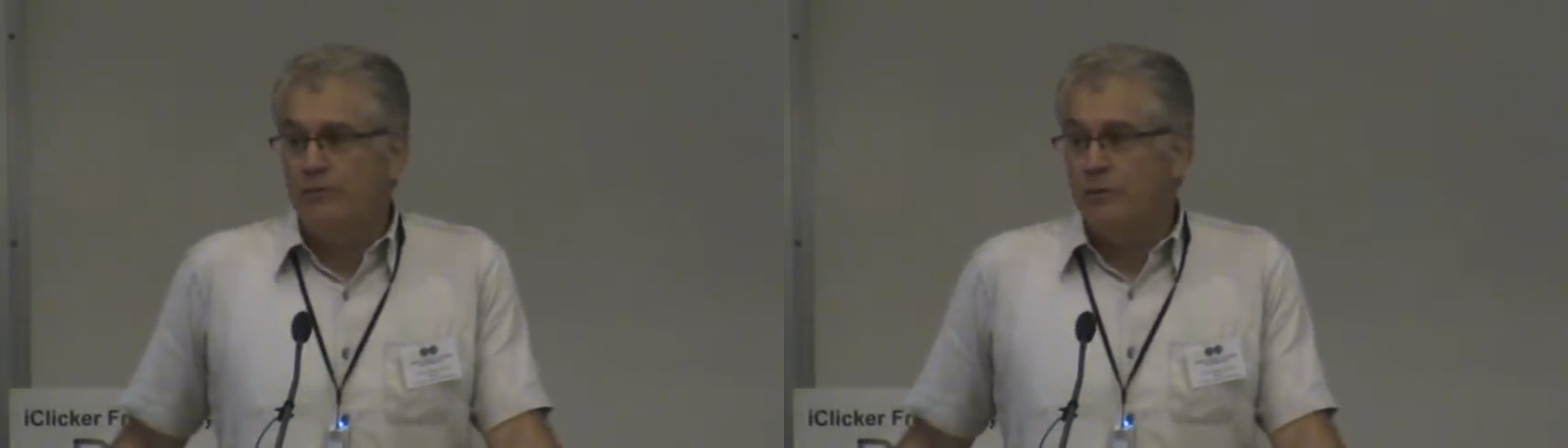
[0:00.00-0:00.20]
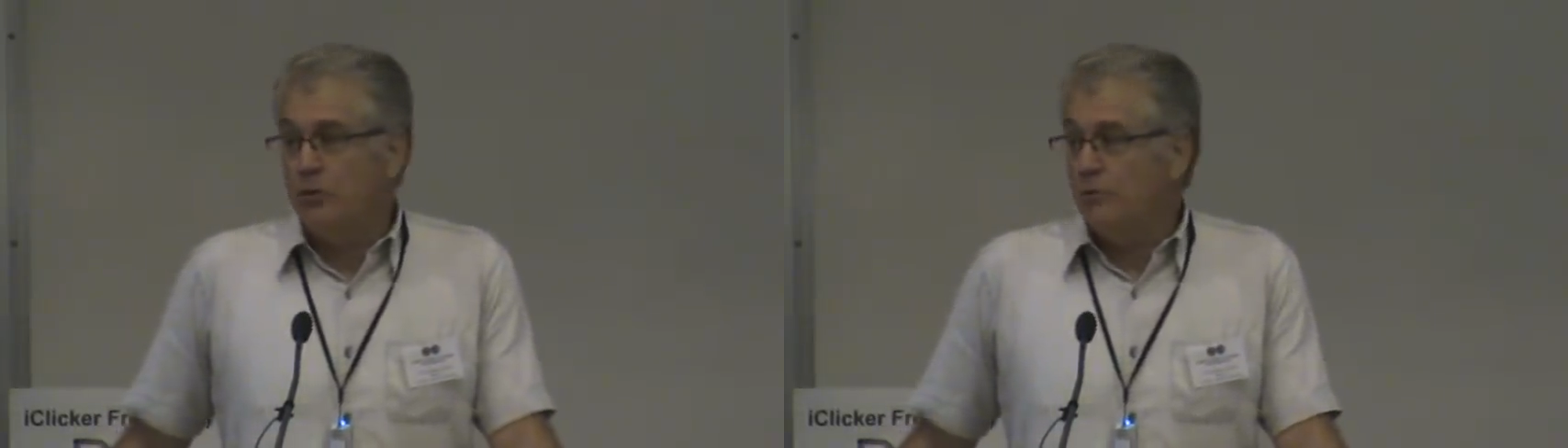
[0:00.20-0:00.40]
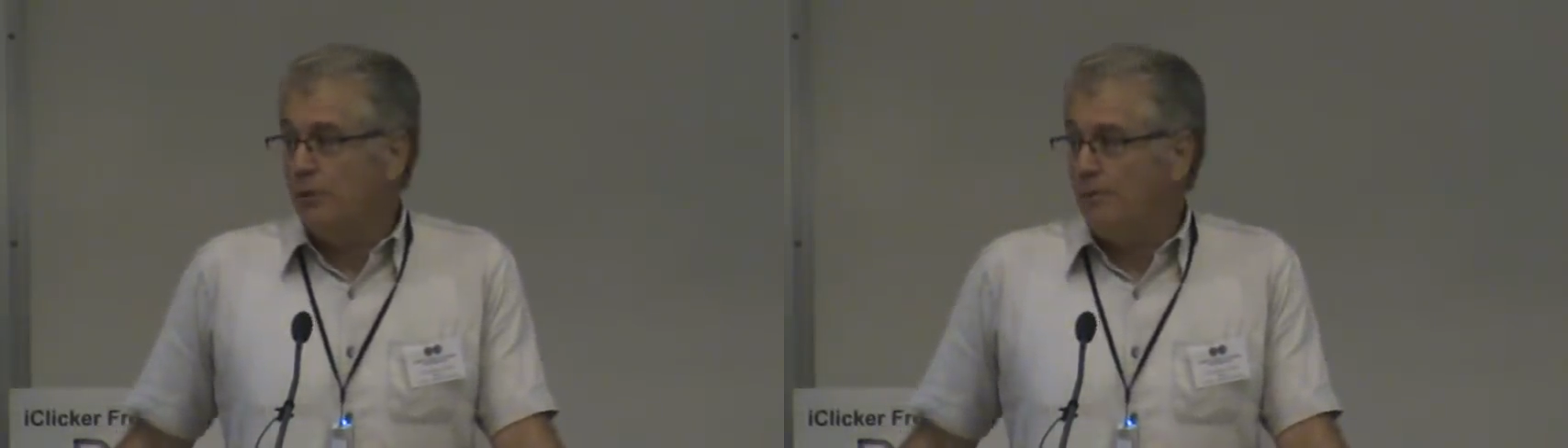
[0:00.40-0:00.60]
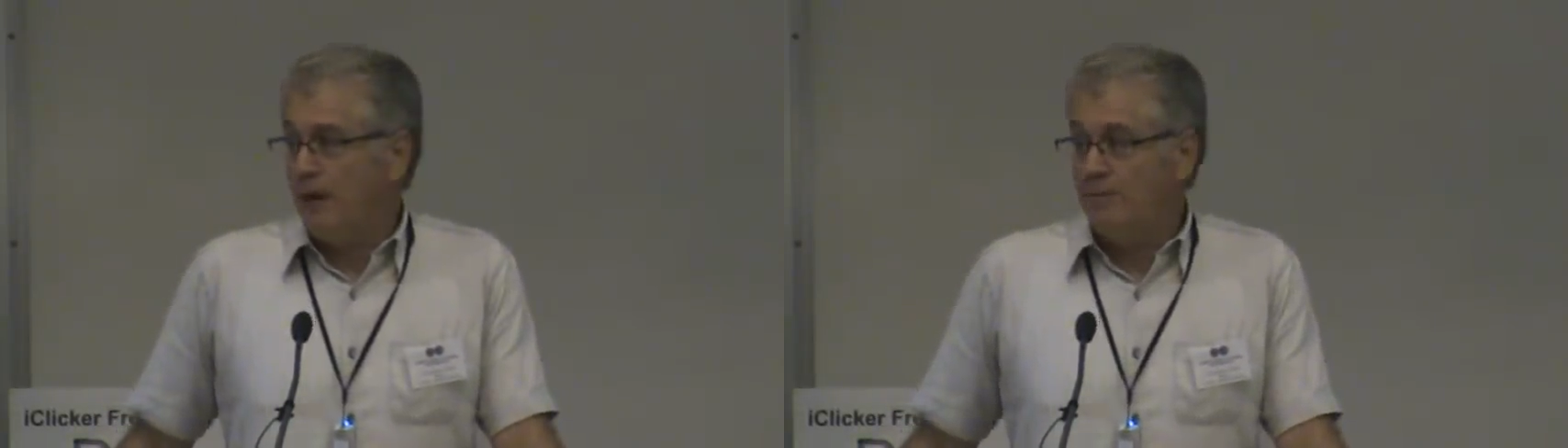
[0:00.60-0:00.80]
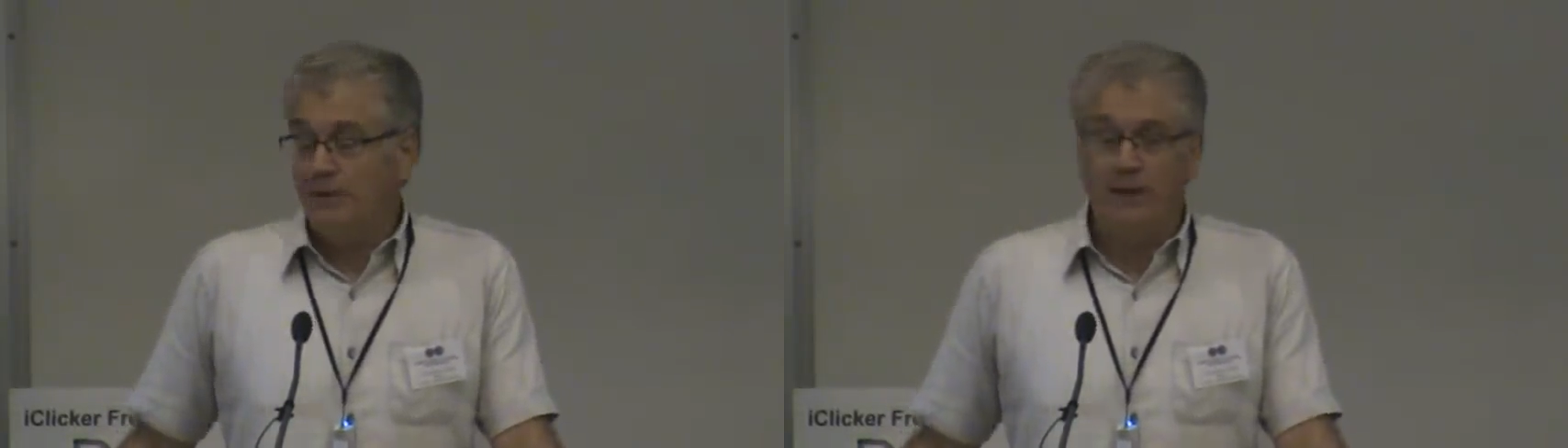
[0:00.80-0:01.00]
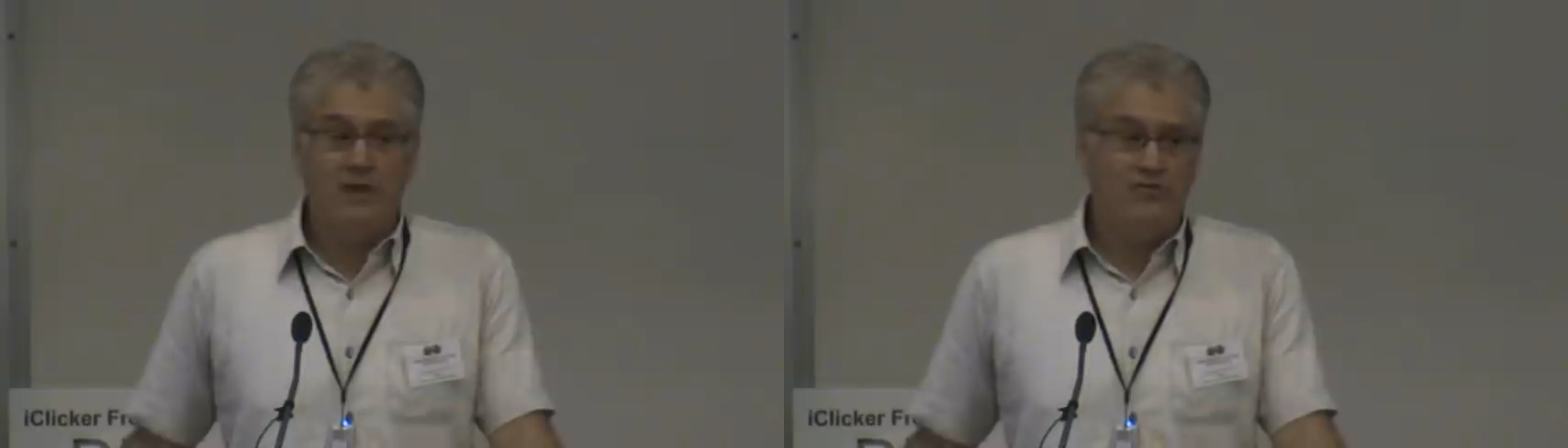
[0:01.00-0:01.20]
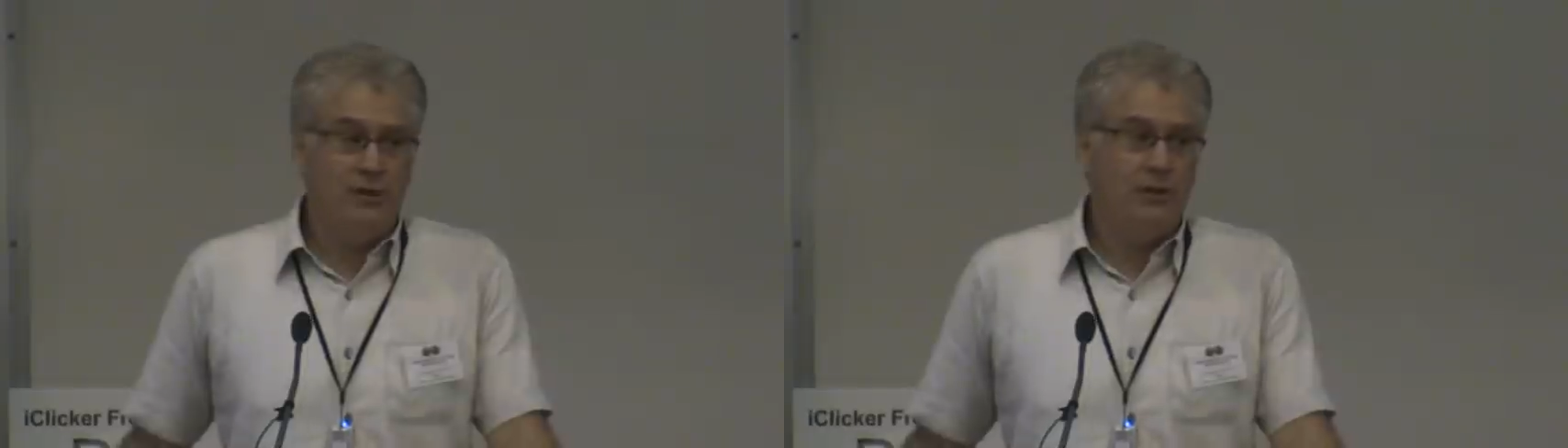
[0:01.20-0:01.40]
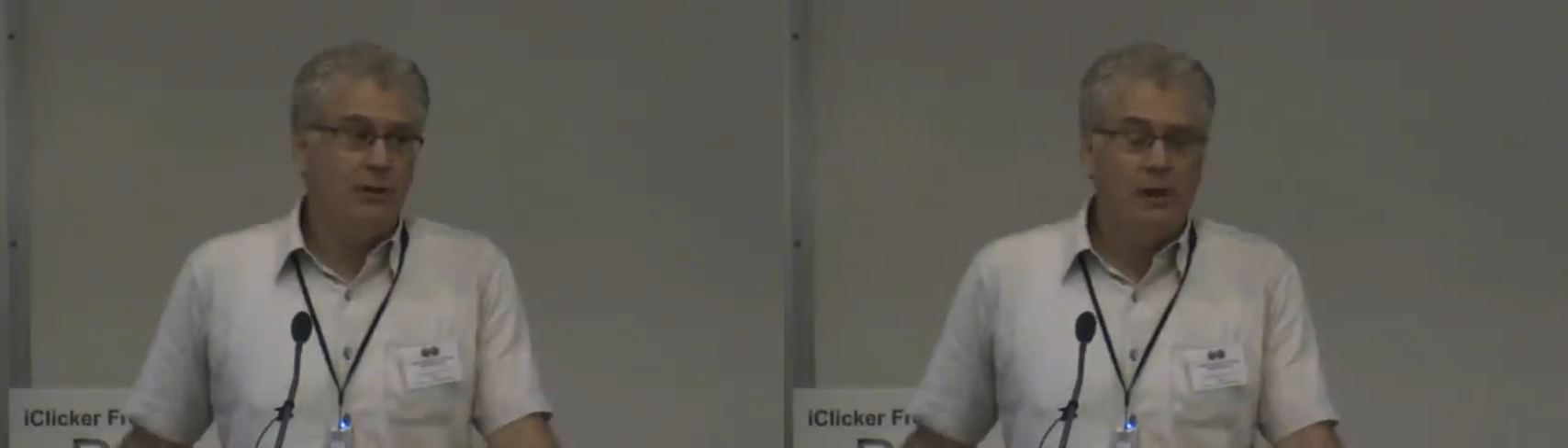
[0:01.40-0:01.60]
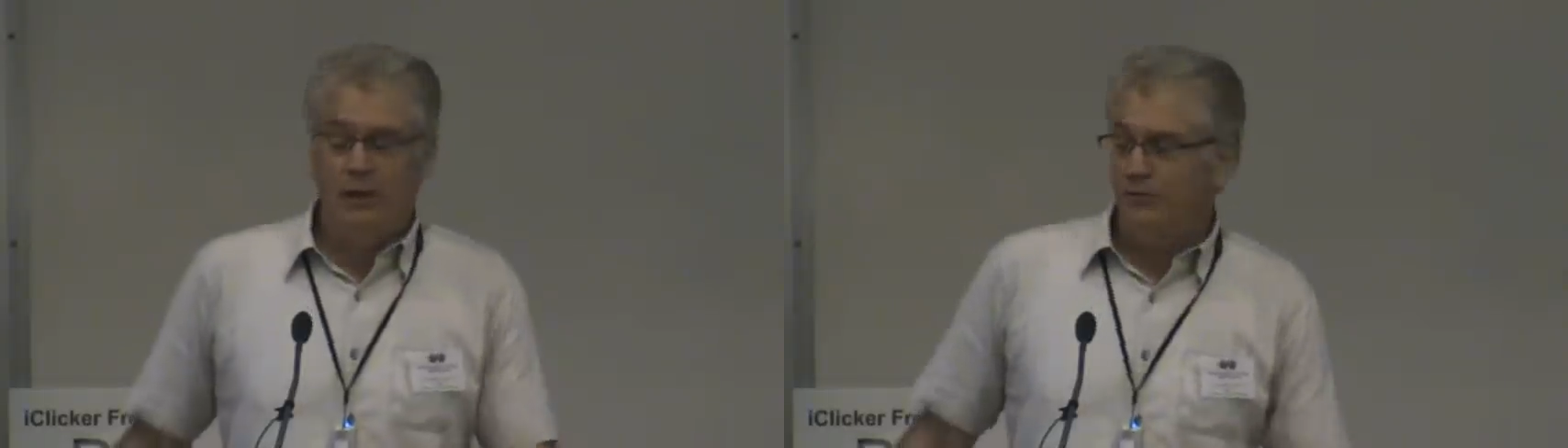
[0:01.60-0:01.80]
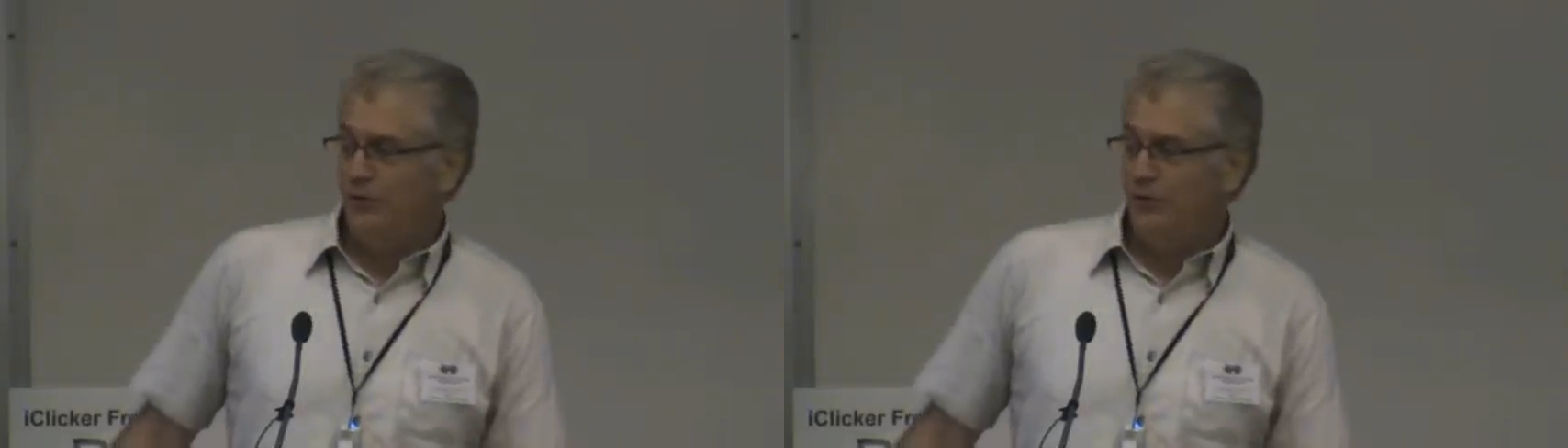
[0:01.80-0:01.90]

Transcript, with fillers: of global population,